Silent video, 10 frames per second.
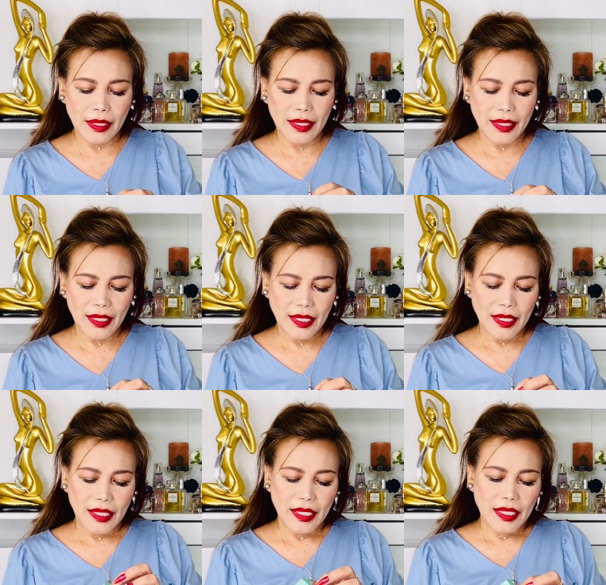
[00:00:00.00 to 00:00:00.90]

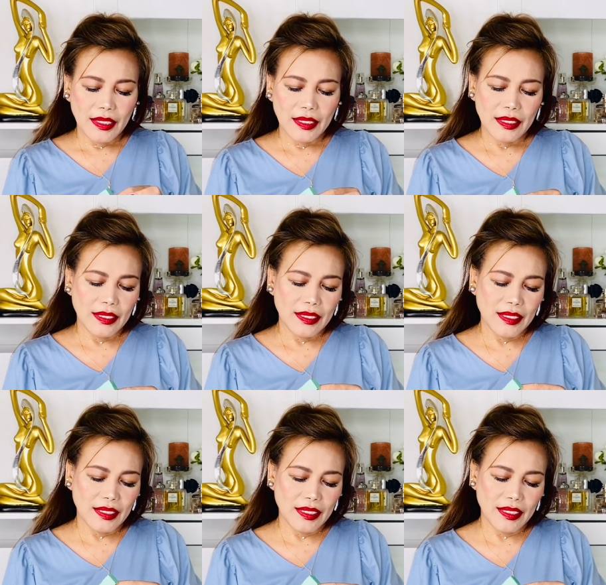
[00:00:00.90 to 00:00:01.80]

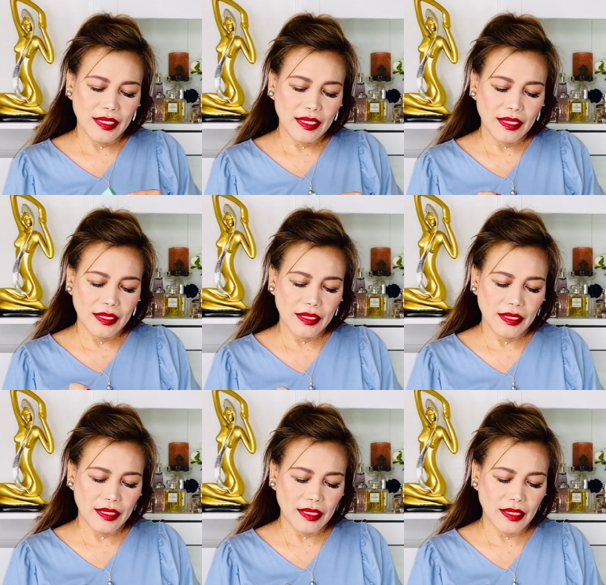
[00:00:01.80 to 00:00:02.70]

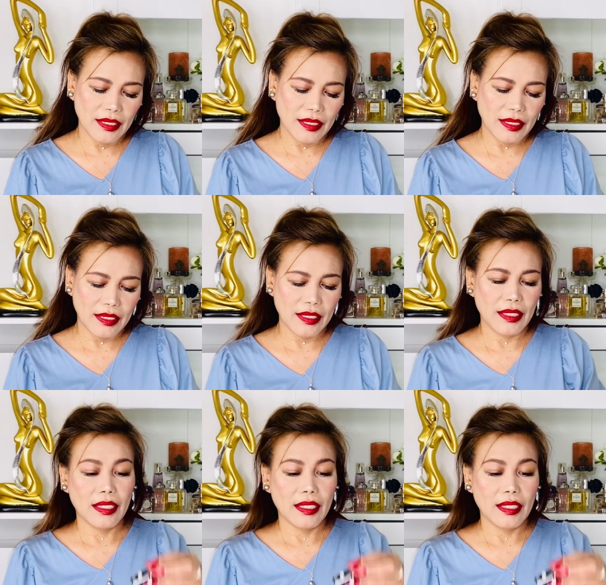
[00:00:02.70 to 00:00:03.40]
Nobody speaks.